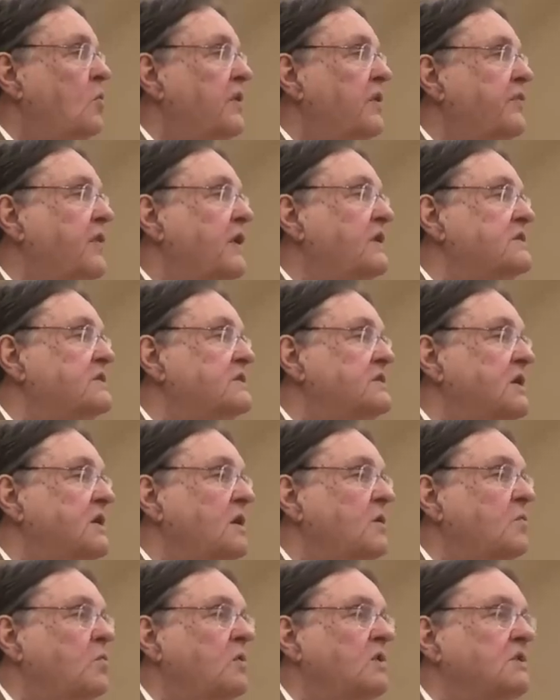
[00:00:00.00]
What they
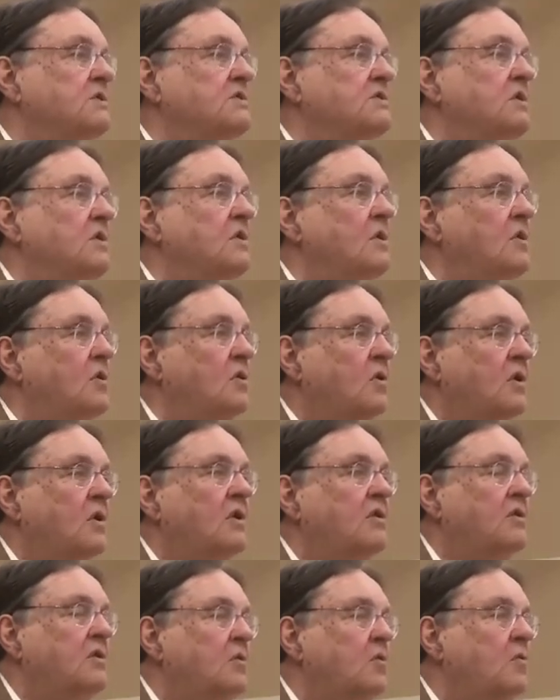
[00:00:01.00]
said was,
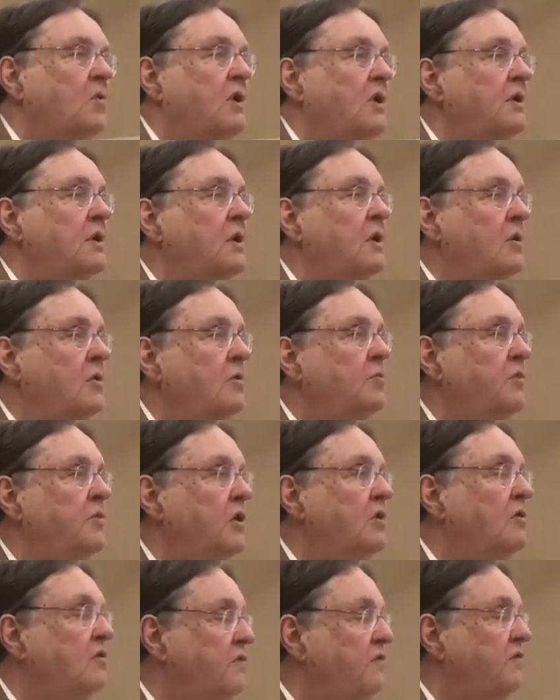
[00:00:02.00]
Lord, the one whom
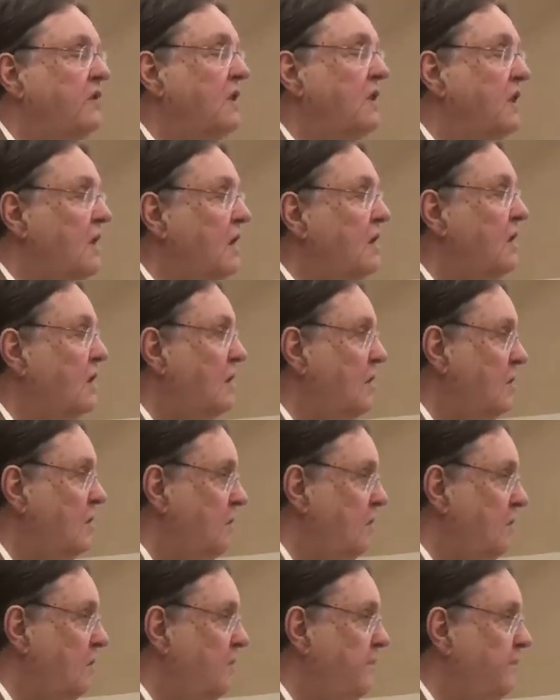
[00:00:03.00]
you
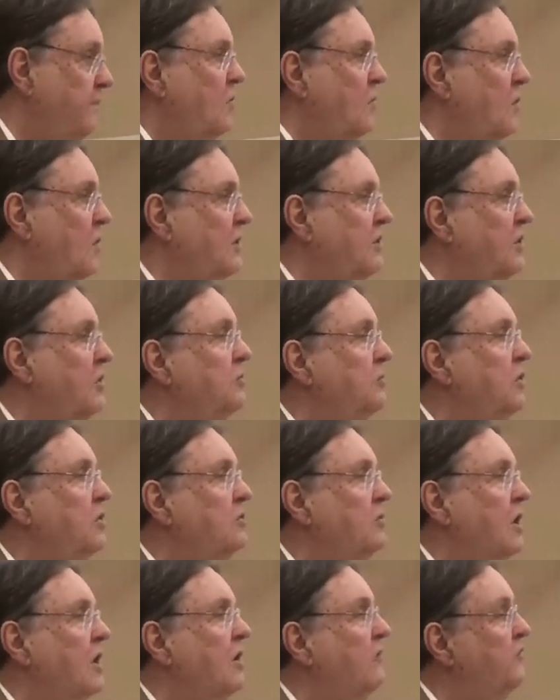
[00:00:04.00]
phileo, the one whom
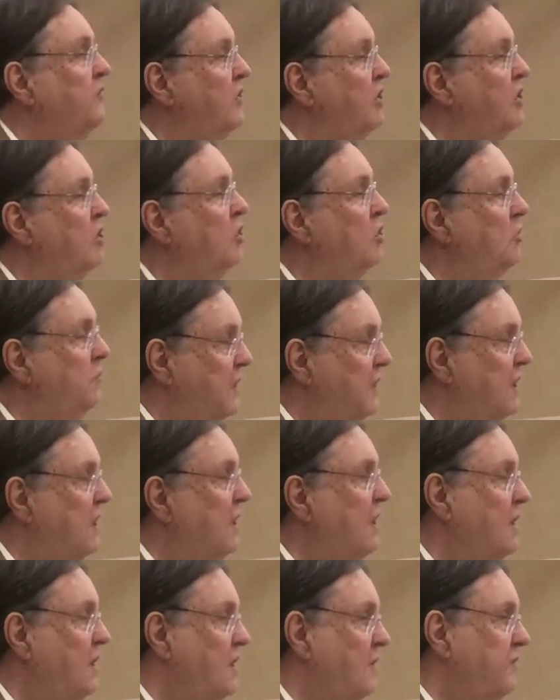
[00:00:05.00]
you love with human
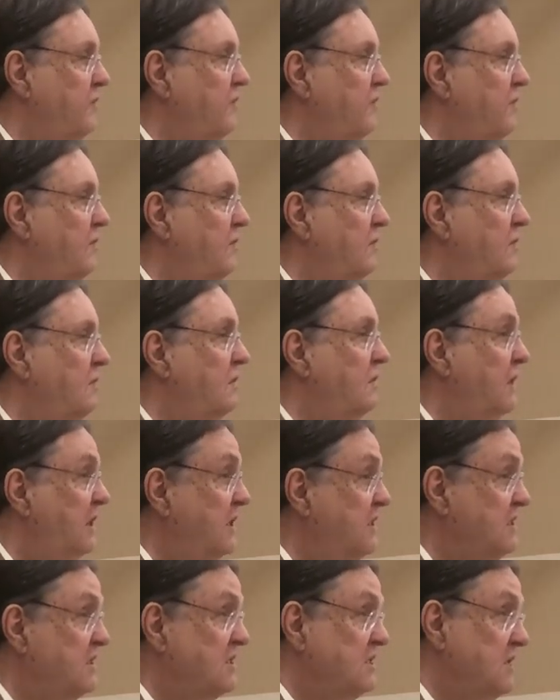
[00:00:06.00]
love,
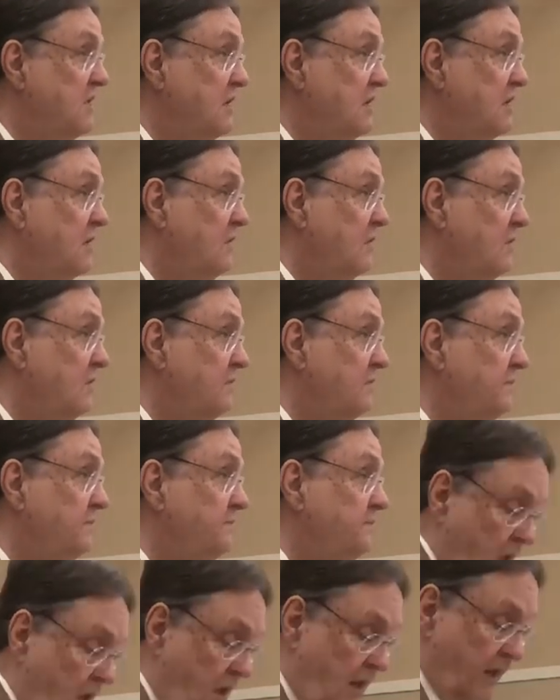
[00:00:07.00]
he's sick.
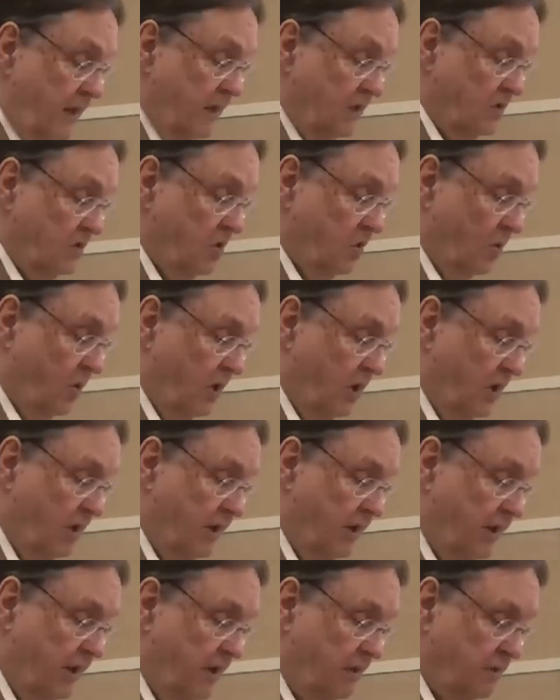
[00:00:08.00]
And
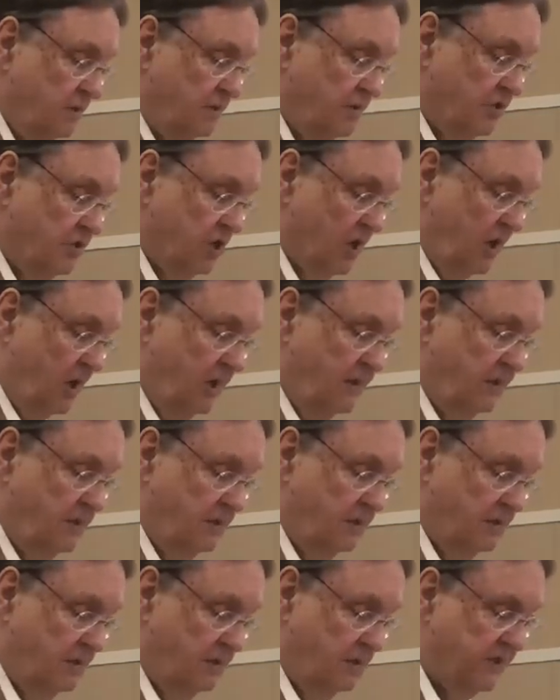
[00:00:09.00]
editorially,
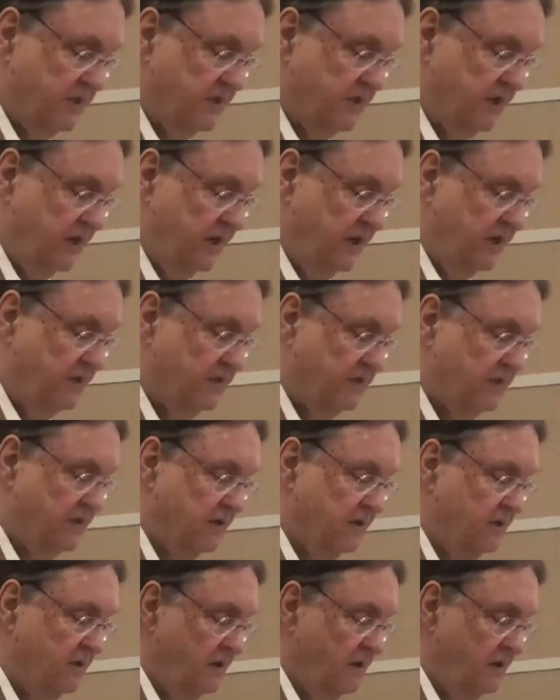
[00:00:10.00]
John says